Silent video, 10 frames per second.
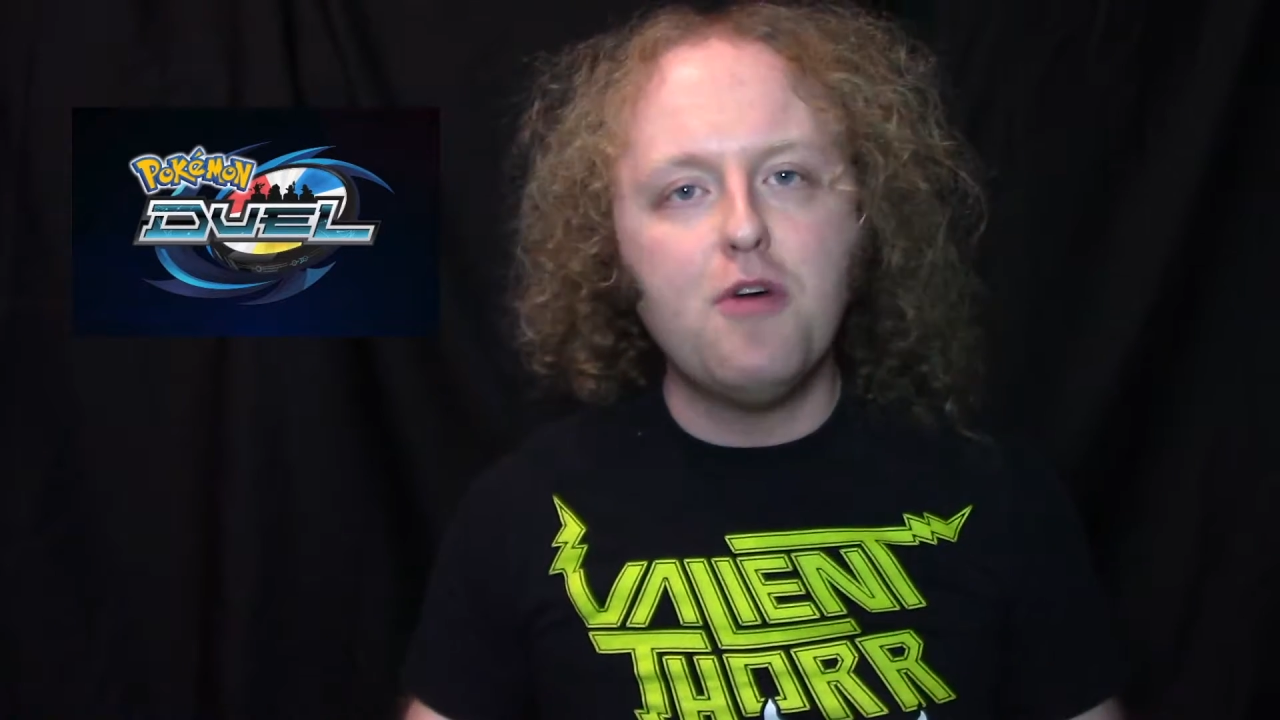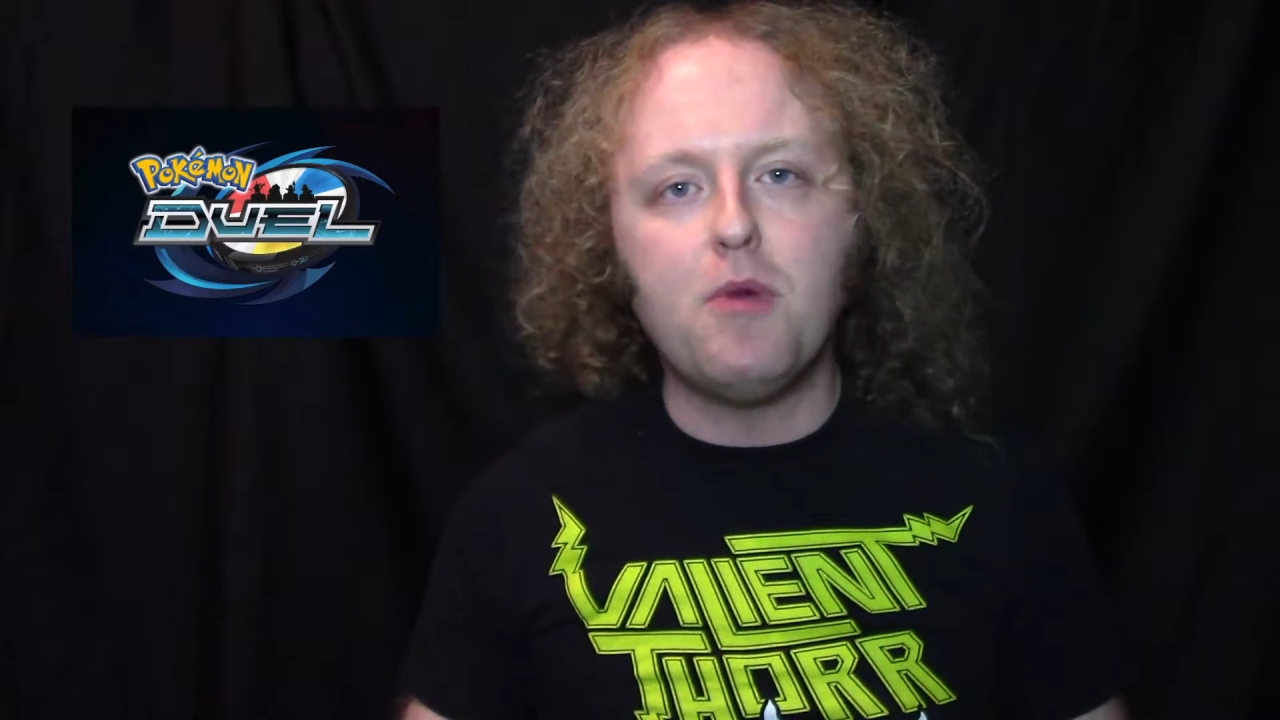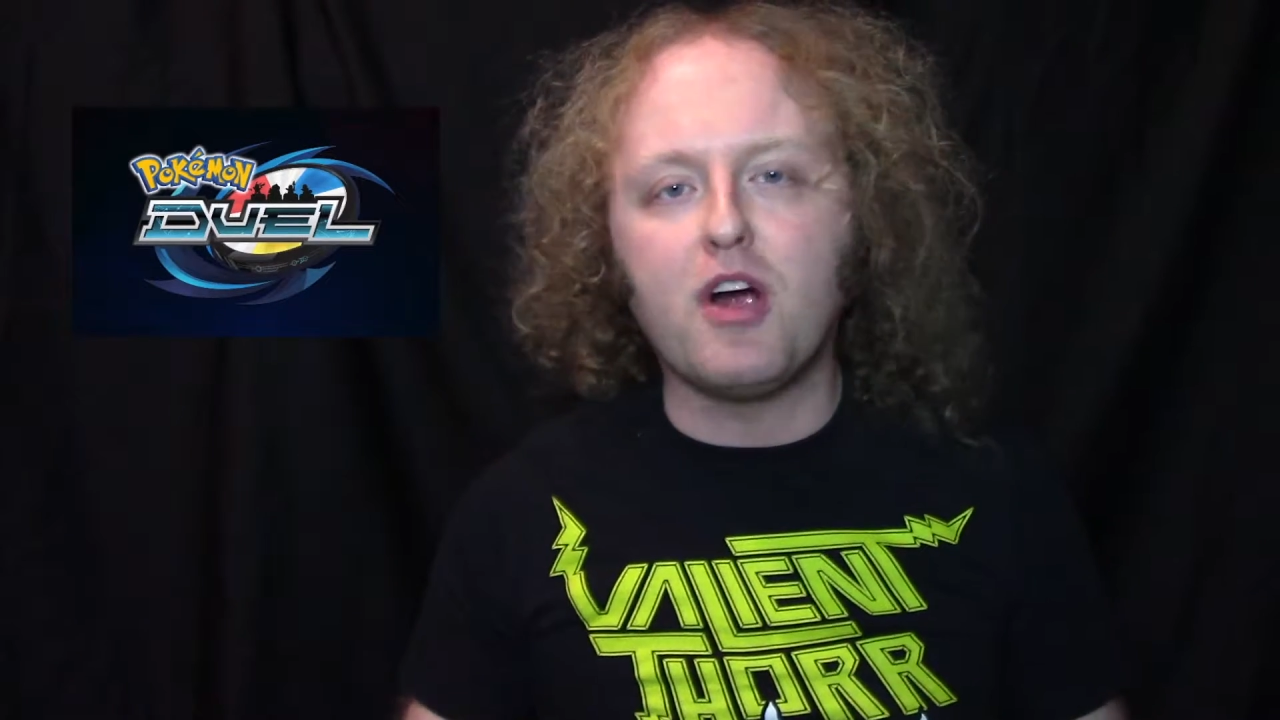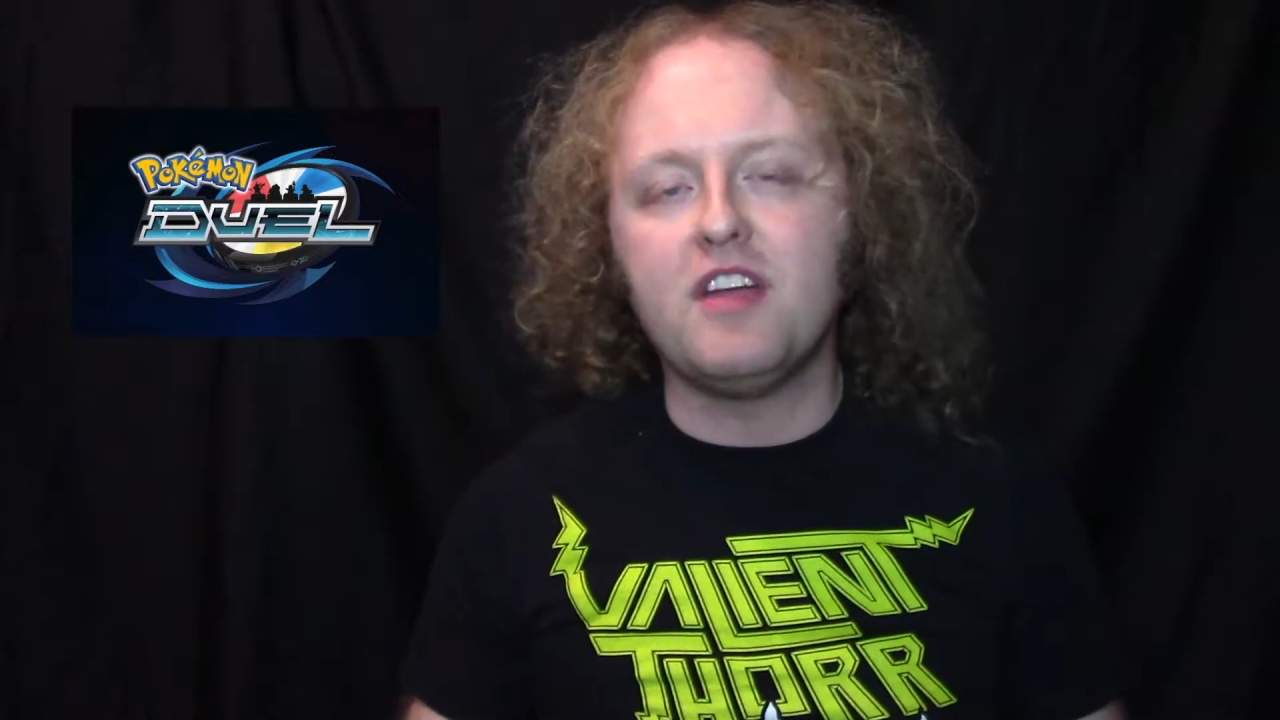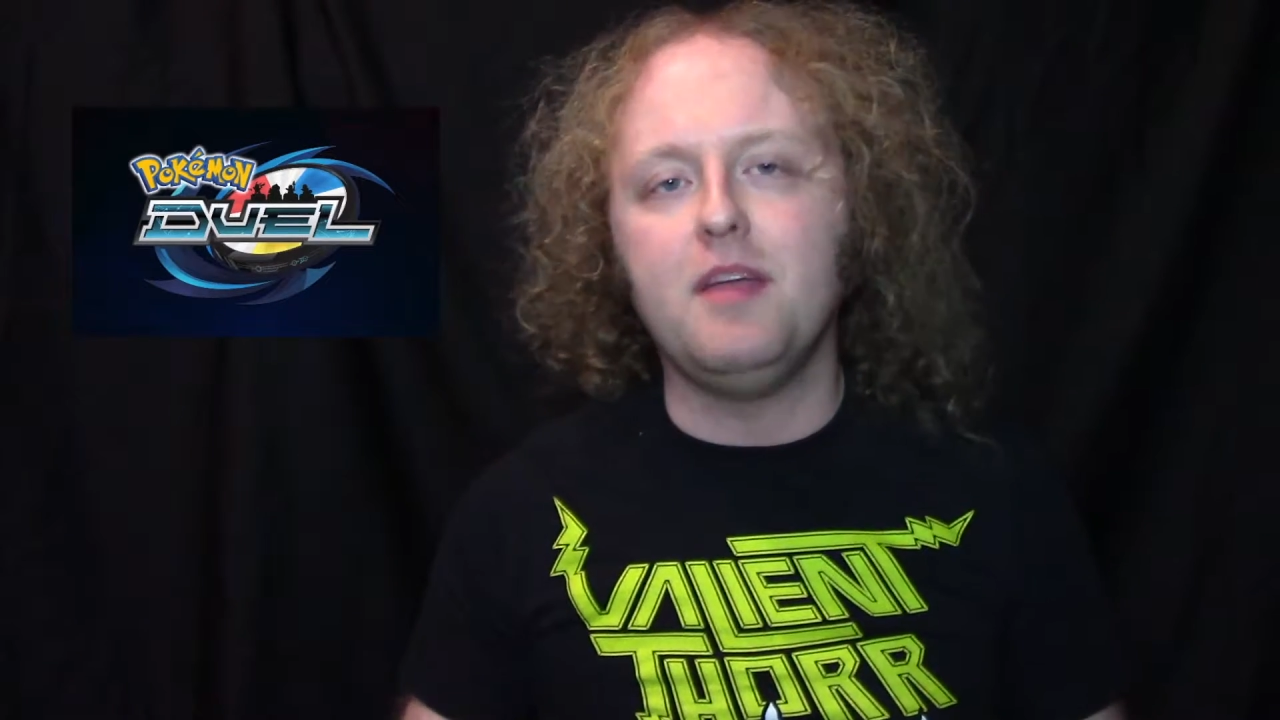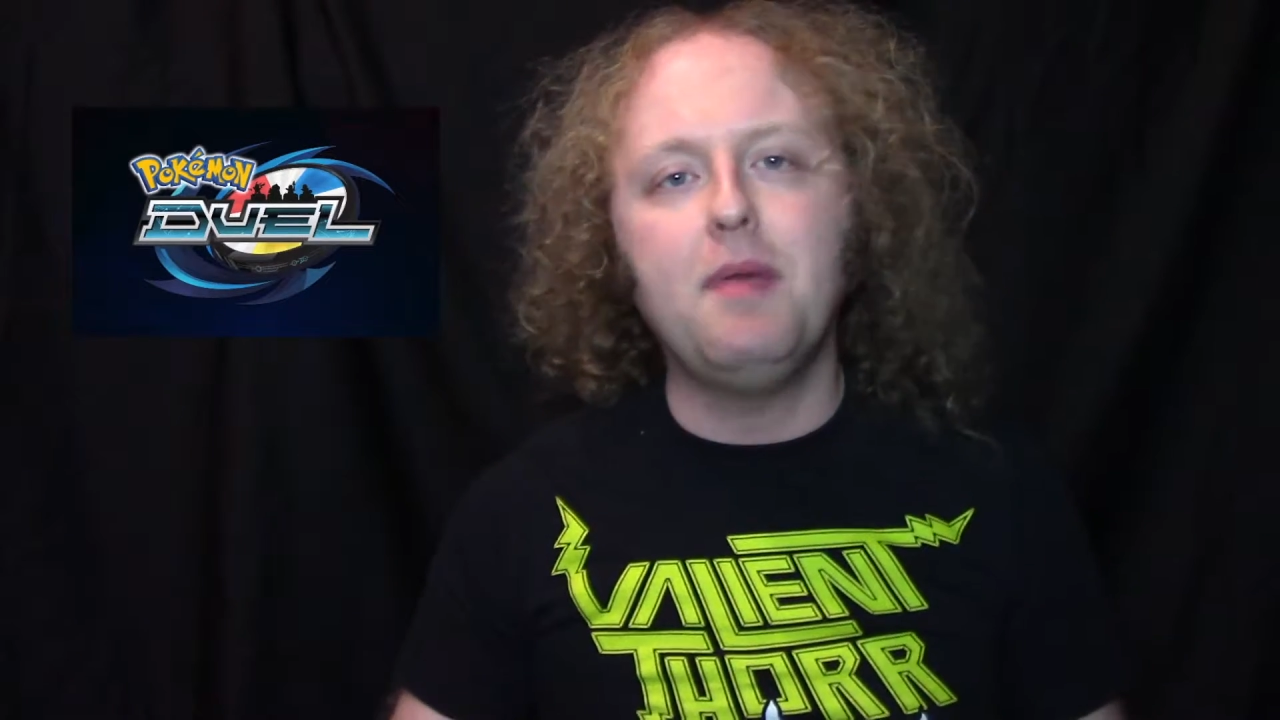marketing,